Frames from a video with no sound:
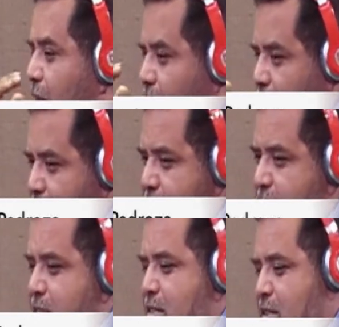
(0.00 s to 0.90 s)
at
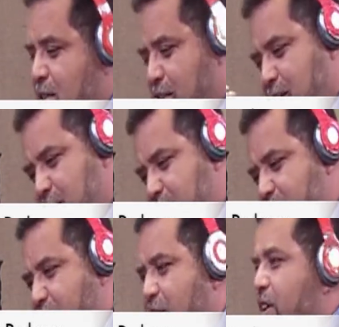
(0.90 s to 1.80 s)
least
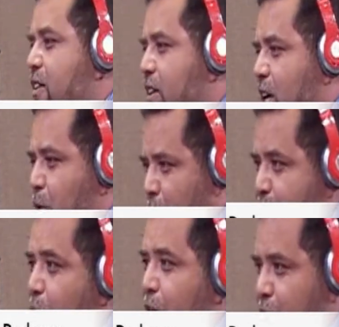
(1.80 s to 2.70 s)
rough idea of
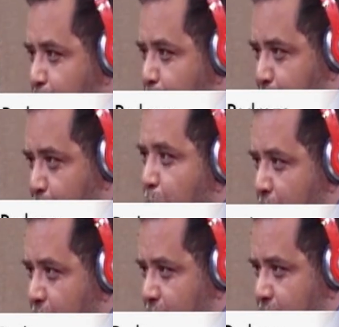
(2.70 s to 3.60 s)
what's going on with our
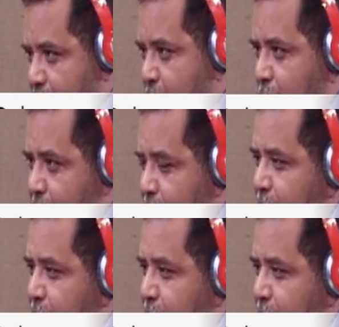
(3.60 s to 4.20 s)
money. That's correct?